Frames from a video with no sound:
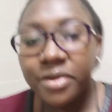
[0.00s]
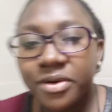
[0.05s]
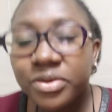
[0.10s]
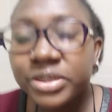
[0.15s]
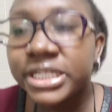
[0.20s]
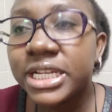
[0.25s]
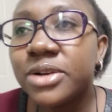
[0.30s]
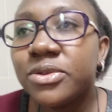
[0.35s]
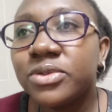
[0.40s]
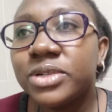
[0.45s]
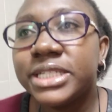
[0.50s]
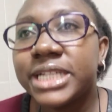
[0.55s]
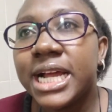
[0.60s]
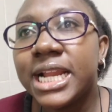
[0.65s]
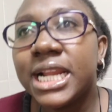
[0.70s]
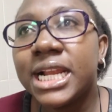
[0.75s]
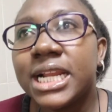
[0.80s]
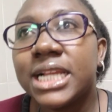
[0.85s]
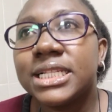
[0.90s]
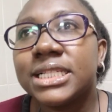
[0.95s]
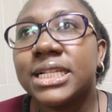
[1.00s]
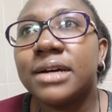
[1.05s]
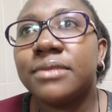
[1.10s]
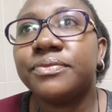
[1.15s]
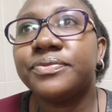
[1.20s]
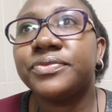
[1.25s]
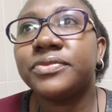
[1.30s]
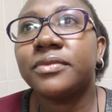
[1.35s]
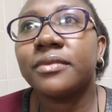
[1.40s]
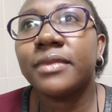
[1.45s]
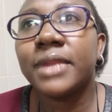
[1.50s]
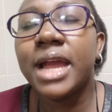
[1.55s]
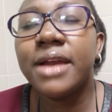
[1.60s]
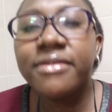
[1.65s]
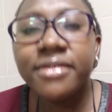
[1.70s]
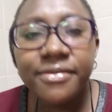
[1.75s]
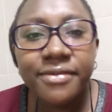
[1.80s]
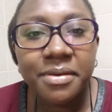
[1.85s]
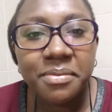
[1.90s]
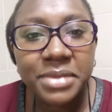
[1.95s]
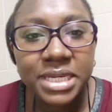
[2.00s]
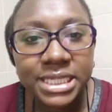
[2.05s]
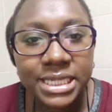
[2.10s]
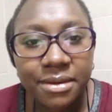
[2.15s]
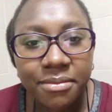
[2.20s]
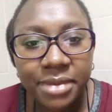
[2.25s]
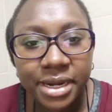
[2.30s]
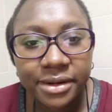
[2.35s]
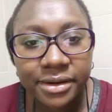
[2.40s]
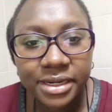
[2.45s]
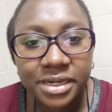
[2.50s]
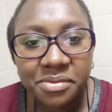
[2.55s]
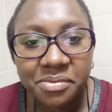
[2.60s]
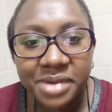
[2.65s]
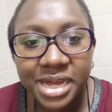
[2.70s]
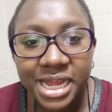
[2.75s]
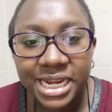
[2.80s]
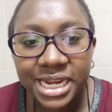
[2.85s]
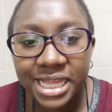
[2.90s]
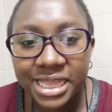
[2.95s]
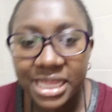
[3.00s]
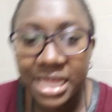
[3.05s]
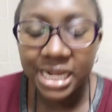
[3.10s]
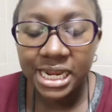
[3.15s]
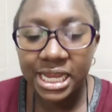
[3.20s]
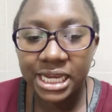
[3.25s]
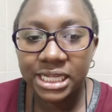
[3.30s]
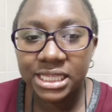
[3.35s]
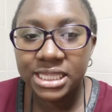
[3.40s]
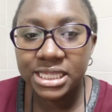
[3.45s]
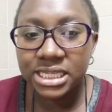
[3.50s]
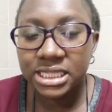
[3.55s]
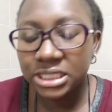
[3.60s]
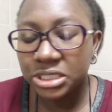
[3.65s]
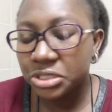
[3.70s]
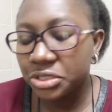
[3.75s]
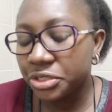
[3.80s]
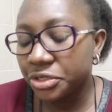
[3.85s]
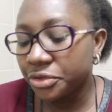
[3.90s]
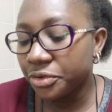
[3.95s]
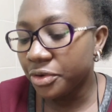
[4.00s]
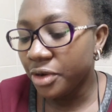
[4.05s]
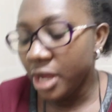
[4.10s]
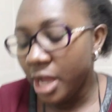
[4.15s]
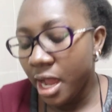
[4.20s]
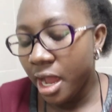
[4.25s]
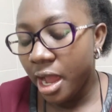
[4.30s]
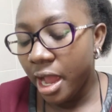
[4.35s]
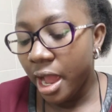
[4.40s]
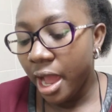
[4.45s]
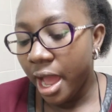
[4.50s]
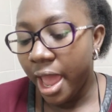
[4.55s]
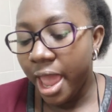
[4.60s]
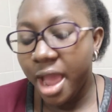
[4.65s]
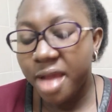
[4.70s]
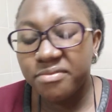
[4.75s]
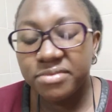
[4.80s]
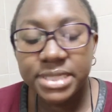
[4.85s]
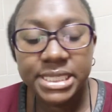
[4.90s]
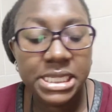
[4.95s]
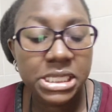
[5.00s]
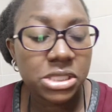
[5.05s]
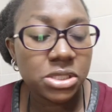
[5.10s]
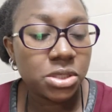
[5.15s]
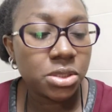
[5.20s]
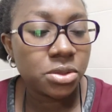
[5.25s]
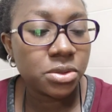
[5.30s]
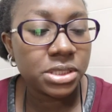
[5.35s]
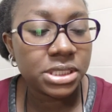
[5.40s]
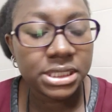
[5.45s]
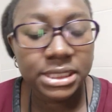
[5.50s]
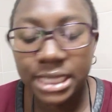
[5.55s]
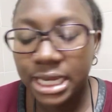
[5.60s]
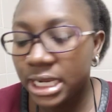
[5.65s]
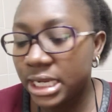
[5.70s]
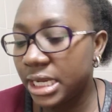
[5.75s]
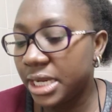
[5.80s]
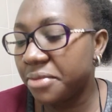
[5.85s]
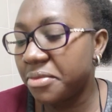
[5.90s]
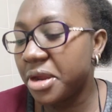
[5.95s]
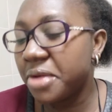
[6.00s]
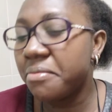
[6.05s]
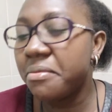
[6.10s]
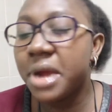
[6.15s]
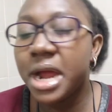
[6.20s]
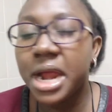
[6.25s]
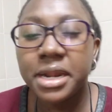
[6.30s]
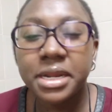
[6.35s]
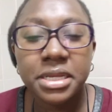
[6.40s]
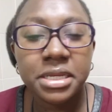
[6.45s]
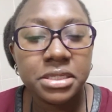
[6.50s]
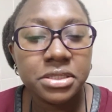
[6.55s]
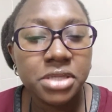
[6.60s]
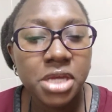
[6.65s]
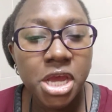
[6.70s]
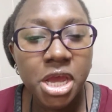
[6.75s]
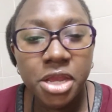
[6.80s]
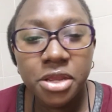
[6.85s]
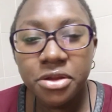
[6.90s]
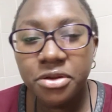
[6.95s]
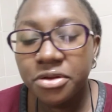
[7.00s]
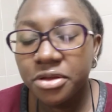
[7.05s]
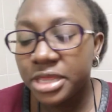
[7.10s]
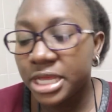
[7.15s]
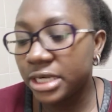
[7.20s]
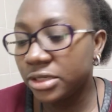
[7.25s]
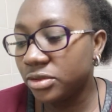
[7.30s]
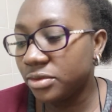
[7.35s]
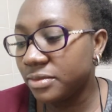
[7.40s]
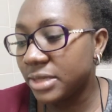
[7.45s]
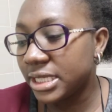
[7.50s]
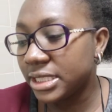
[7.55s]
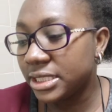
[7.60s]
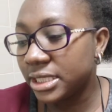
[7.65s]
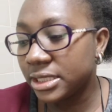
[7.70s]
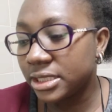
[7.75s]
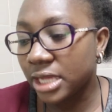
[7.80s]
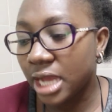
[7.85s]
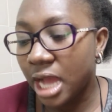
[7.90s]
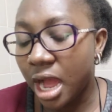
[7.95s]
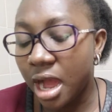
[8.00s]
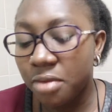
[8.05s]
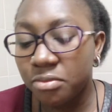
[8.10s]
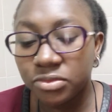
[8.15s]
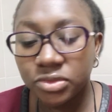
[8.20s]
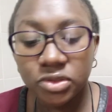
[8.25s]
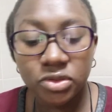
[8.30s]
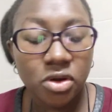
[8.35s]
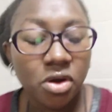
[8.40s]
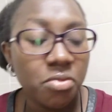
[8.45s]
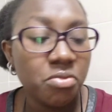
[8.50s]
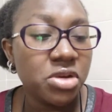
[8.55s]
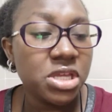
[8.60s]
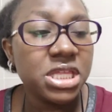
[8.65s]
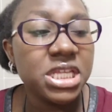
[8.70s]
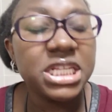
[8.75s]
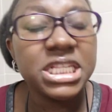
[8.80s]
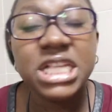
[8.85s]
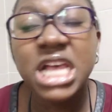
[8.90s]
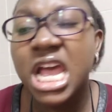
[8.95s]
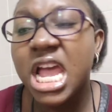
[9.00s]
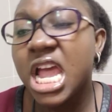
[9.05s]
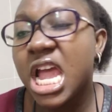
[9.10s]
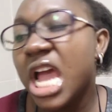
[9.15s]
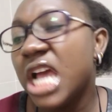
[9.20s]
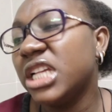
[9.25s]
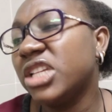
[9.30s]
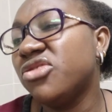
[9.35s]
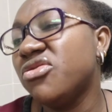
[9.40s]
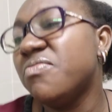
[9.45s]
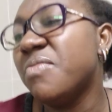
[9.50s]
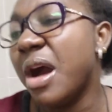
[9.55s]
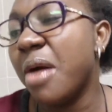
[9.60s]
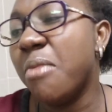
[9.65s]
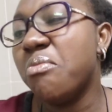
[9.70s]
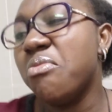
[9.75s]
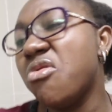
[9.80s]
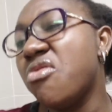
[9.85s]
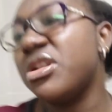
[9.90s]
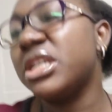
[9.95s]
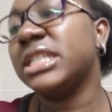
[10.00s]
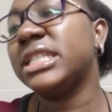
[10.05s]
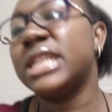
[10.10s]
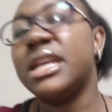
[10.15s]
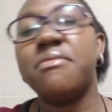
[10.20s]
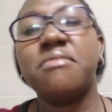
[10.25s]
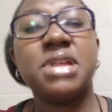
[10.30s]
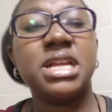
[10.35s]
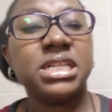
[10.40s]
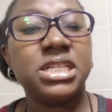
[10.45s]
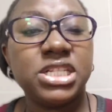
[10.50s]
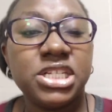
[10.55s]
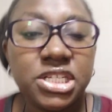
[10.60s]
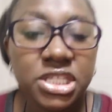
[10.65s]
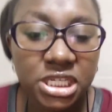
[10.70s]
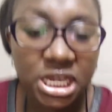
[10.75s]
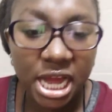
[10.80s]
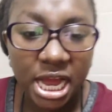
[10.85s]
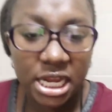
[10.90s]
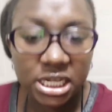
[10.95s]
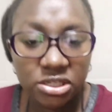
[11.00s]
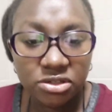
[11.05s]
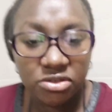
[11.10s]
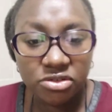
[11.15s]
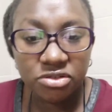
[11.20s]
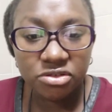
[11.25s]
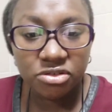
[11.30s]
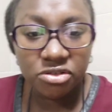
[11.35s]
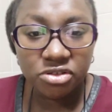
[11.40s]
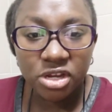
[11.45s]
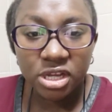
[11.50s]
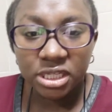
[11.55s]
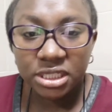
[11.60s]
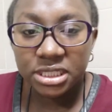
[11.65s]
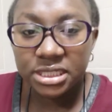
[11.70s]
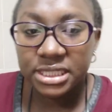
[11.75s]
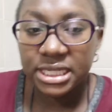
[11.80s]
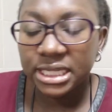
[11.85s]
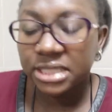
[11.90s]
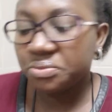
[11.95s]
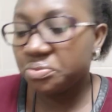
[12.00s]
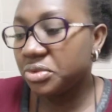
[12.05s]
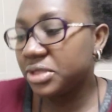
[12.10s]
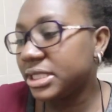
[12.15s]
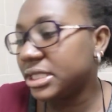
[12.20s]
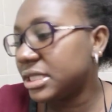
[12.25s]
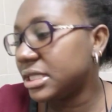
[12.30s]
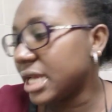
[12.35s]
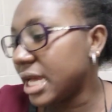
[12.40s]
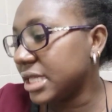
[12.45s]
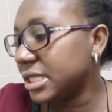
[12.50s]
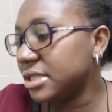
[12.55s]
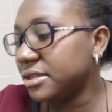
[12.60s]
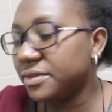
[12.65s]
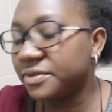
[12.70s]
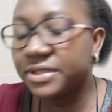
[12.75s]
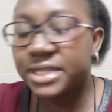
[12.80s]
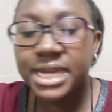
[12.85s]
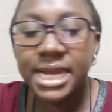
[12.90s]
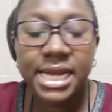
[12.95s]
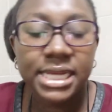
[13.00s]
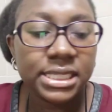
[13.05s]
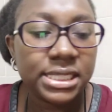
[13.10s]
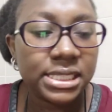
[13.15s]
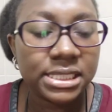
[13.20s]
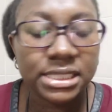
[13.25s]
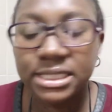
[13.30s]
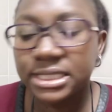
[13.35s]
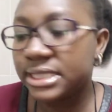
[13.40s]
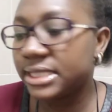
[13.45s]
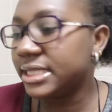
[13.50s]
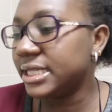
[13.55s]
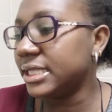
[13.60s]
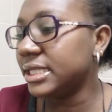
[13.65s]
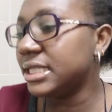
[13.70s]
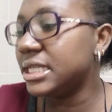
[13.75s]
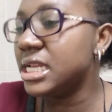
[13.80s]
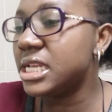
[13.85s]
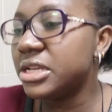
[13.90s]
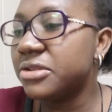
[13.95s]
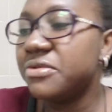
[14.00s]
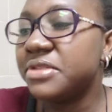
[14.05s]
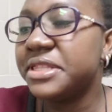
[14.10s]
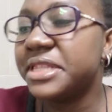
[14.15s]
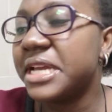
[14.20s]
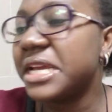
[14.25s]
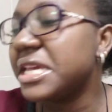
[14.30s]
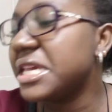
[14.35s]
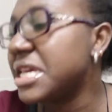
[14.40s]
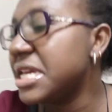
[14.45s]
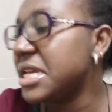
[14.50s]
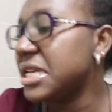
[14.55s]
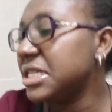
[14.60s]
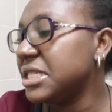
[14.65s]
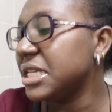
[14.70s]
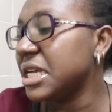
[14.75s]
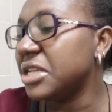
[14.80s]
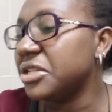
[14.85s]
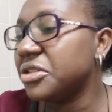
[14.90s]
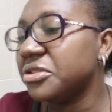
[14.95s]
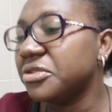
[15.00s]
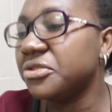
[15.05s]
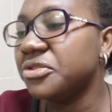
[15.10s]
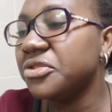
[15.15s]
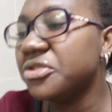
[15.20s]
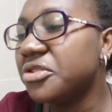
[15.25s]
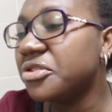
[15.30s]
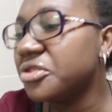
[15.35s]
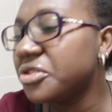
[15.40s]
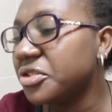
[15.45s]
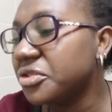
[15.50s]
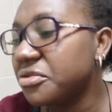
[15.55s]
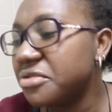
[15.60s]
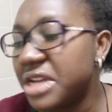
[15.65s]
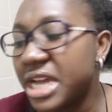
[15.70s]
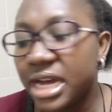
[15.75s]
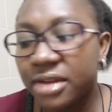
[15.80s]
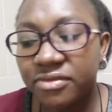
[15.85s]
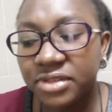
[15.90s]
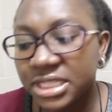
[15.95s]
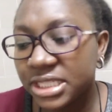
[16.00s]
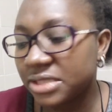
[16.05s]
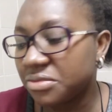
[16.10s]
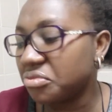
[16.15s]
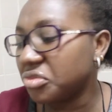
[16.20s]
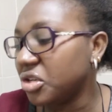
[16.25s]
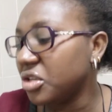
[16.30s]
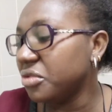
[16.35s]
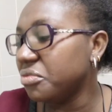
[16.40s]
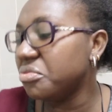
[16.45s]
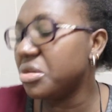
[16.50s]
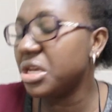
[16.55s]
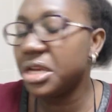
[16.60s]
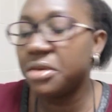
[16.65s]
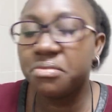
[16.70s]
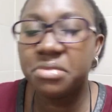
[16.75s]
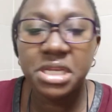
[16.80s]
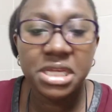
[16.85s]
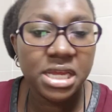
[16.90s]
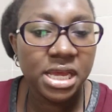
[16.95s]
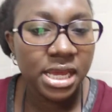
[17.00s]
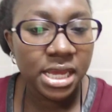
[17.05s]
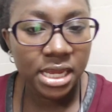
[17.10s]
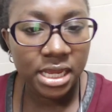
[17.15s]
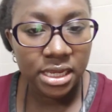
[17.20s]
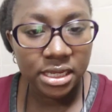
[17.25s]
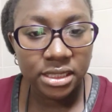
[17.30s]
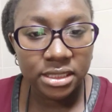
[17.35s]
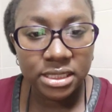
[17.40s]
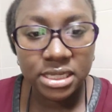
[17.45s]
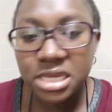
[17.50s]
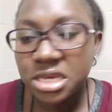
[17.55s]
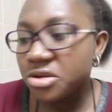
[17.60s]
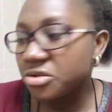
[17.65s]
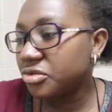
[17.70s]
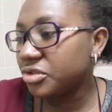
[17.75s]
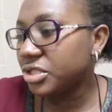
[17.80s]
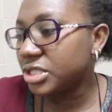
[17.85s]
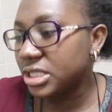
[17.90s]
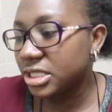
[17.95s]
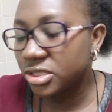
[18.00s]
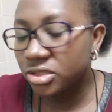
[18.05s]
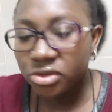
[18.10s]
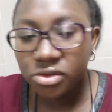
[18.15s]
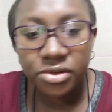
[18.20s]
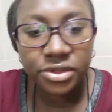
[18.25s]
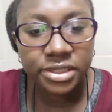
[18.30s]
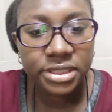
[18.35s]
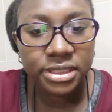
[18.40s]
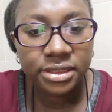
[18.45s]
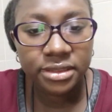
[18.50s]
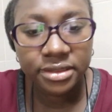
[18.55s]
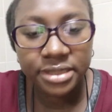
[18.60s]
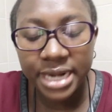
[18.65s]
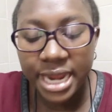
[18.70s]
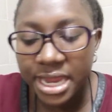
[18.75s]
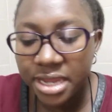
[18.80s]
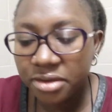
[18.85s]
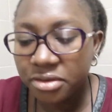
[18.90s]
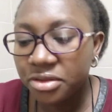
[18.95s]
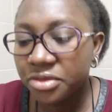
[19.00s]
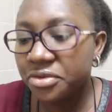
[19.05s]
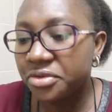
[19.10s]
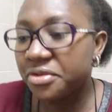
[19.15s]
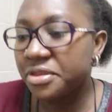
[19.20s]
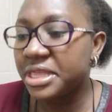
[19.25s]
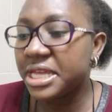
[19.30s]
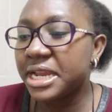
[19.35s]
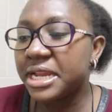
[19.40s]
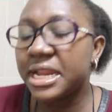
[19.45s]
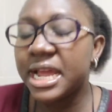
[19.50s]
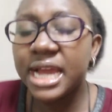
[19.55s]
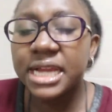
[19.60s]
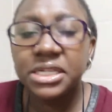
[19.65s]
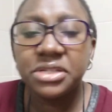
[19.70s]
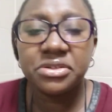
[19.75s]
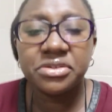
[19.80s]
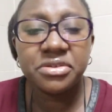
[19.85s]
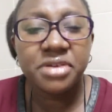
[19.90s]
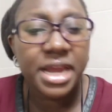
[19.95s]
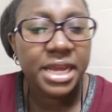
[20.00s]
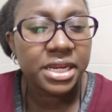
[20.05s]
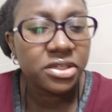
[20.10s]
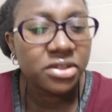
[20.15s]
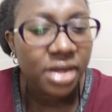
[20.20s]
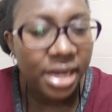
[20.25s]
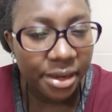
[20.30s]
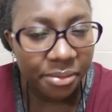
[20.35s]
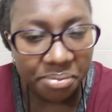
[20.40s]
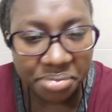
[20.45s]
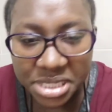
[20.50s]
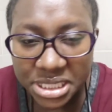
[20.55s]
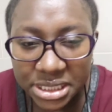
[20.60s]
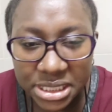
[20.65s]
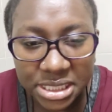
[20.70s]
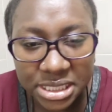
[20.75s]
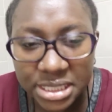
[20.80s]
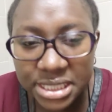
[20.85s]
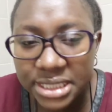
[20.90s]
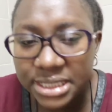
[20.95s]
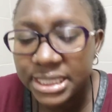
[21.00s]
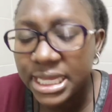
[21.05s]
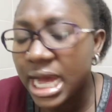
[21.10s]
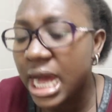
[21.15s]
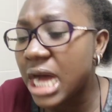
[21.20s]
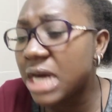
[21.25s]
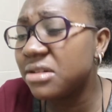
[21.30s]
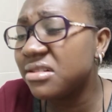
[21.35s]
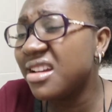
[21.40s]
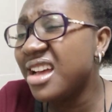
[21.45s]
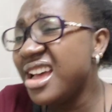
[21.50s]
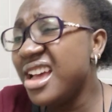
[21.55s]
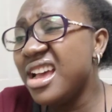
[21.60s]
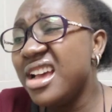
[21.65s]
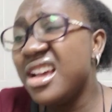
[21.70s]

I've ever met a married man and they're like this, you know, I am just so sad in my marriage. You know, that woman just comes home with this Sibaburi cement t-shirt, you know, she just puts herself there, she's just dealing with the kids, and you know, so we have this small baby. He or she is always crying all through the night, you know, I don't have peace in this house.